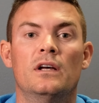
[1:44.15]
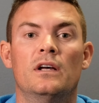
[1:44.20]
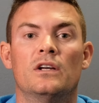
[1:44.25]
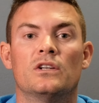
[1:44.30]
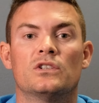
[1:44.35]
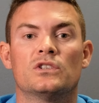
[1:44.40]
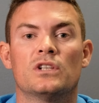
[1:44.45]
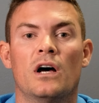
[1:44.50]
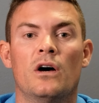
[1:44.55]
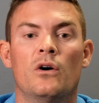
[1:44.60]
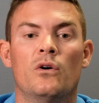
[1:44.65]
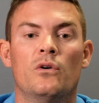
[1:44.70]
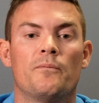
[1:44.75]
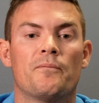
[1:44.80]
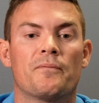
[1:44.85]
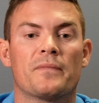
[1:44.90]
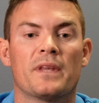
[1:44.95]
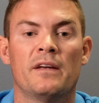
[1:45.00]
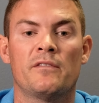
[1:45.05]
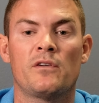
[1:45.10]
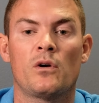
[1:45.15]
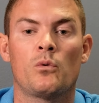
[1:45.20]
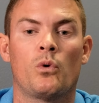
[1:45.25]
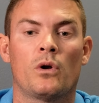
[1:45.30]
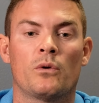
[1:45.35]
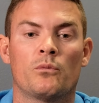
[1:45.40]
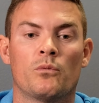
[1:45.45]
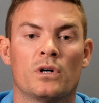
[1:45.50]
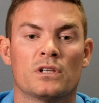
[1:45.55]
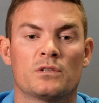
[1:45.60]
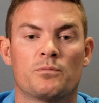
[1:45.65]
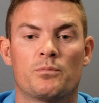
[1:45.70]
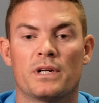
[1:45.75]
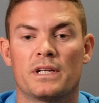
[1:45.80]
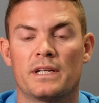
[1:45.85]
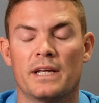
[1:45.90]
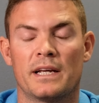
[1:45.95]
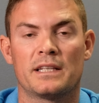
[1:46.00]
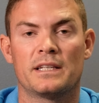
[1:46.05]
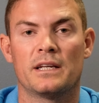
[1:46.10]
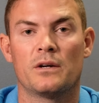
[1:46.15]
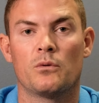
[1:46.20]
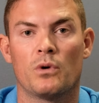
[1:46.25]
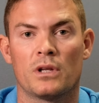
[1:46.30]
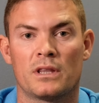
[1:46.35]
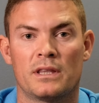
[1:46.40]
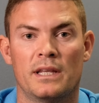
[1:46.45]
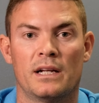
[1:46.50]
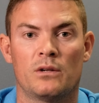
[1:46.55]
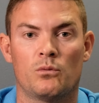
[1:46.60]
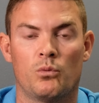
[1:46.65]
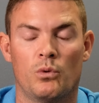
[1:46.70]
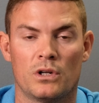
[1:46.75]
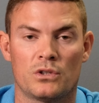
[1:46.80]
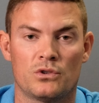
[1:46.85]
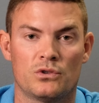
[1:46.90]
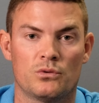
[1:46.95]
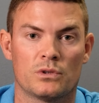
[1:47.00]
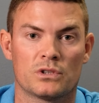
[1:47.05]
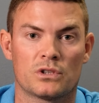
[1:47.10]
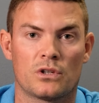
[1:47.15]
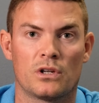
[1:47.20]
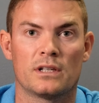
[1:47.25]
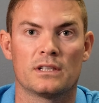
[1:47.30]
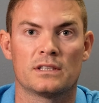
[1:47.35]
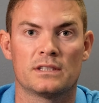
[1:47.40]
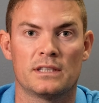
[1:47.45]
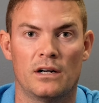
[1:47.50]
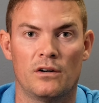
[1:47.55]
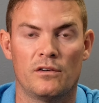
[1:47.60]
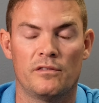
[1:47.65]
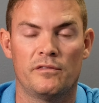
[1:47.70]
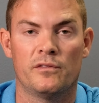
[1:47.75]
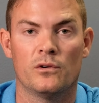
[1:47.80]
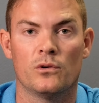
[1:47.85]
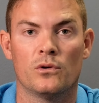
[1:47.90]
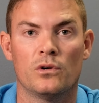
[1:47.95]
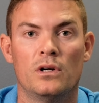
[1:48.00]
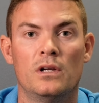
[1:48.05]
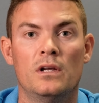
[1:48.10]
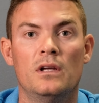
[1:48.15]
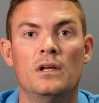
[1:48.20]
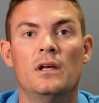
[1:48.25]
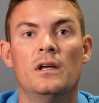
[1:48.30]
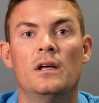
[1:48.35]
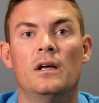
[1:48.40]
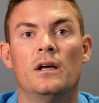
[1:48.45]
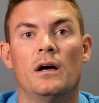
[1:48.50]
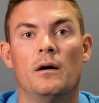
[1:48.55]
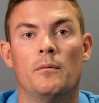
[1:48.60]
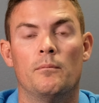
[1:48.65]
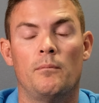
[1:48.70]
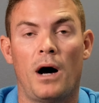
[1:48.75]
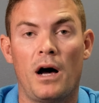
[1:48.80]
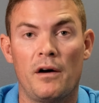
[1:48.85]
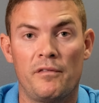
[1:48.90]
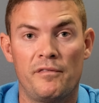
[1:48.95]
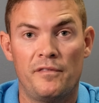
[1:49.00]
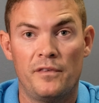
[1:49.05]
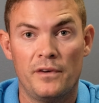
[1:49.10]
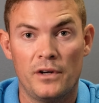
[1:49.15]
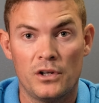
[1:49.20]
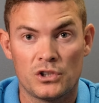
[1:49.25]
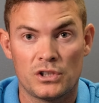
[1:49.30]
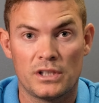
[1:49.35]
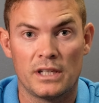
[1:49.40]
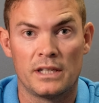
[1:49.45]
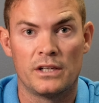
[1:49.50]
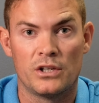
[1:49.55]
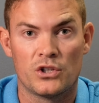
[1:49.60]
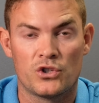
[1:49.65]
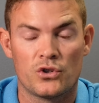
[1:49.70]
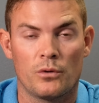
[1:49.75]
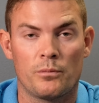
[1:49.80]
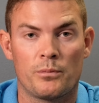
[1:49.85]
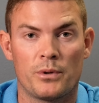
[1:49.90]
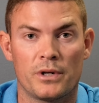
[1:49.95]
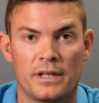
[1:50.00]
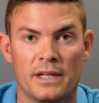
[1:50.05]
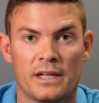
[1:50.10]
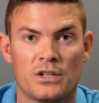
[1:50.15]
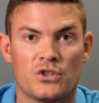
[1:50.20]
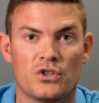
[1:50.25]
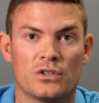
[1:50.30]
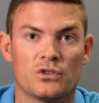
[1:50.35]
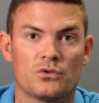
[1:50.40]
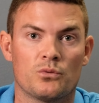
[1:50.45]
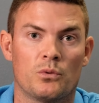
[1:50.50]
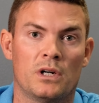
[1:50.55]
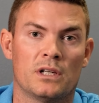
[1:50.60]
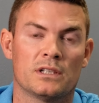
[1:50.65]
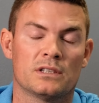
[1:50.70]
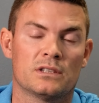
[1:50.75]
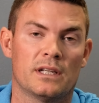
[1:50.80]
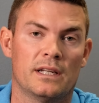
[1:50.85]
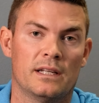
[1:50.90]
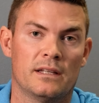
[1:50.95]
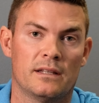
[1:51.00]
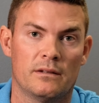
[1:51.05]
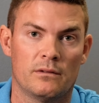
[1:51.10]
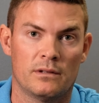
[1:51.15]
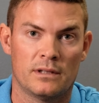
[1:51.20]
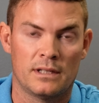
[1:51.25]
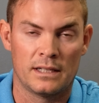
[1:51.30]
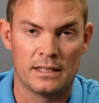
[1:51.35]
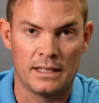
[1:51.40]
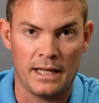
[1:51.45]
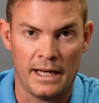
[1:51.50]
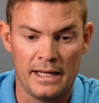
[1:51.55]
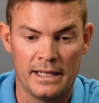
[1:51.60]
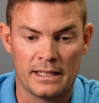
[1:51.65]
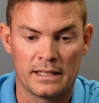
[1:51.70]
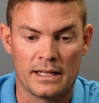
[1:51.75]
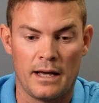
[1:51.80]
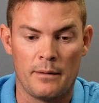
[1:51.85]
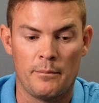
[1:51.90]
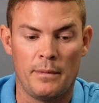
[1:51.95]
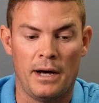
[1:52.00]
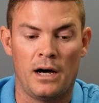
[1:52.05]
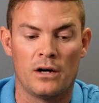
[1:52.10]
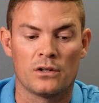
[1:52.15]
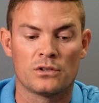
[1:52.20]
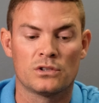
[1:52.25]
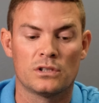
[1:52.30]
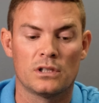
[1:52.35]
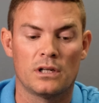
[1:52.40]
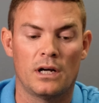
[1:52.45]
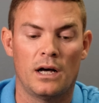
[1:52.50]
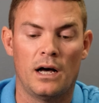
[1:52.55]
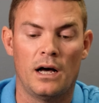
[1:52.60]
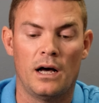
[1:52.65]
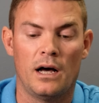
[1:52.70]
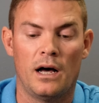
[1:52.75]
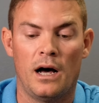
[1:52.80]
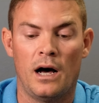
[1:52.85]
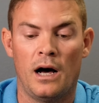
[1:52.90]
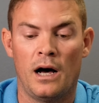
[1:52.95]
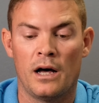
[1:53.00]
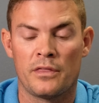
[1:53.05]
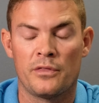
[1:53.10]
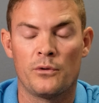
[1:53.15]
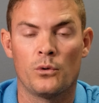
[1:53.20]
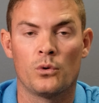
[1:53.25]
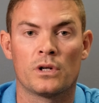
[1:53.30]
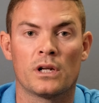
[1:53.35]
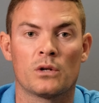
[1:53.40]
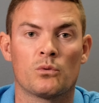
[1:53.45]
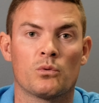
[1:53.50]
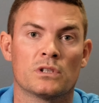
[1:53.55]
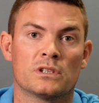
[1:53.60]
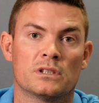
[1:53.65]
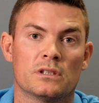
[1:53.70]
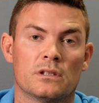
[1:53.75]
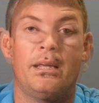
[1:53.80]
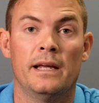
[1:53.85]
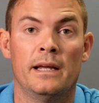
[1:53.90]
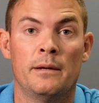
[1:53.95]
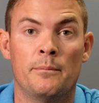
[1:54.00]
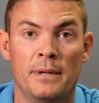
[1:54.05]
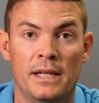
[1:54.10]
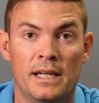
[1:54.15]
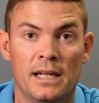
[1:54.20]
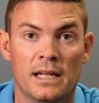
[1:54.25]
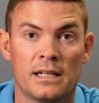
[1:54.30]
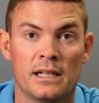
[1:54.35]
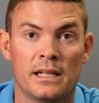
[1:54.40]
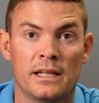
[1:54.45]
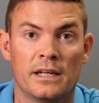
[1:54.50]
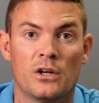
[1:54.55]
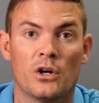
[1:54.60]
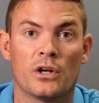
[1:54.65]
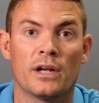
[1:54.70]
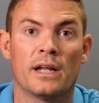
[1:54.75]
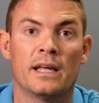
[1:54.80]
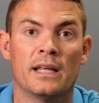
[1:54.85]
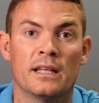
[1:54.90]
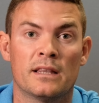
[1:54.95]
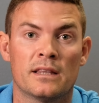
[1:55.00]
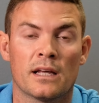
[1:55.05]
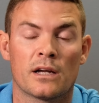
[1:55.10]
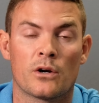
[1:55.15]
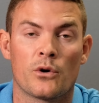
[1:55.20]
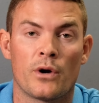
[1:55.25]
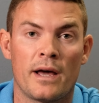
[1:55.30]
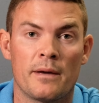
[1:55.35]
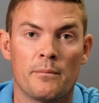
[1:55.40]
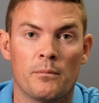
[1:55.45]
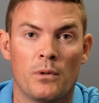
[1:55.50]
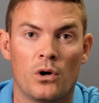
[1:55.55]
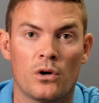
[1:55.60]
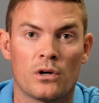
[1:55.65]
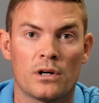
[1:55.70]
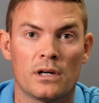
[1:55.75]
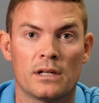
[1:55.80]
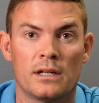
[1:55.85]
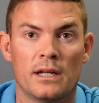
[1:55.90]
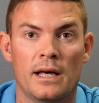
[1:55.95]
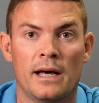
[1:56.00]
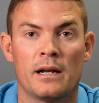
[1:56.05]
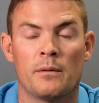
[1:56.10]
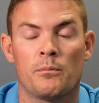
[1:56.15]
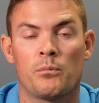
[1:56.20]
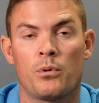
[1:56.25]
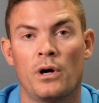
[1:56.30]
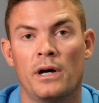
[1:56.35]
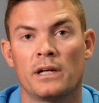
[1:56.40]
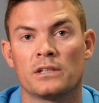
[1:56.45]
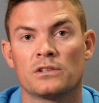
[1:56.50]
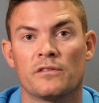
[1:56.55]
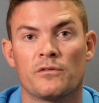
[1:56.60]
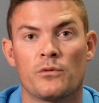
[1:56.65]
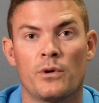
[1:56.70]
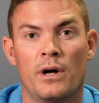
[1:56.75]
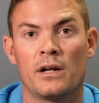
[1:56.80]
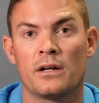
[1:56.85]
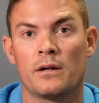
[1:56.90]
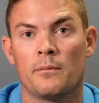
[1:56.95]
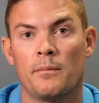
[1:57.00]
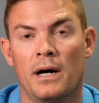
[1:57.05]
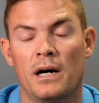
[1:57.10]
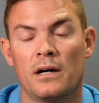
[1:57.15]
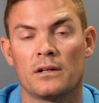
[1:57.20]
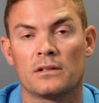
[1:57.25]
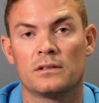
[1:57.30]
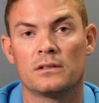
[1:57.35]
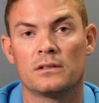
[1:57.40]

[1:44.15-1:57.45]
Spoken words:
So everyone was predicting what that watch was going to sell for. My first initial predictions was the day it came out, I thought it was immediately going to hit the grey market at a price of around about